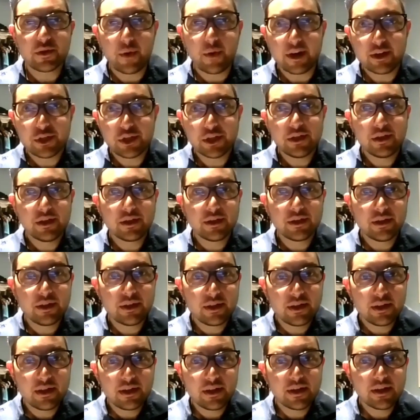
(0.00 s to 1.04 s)
I ask a question?
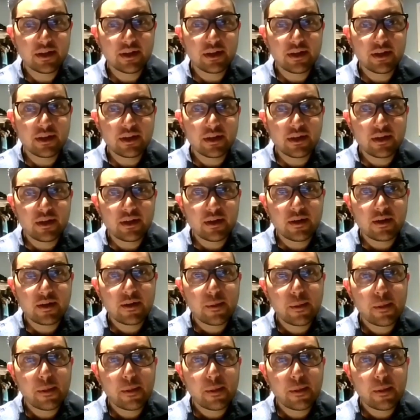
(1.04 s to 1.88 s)
Yes.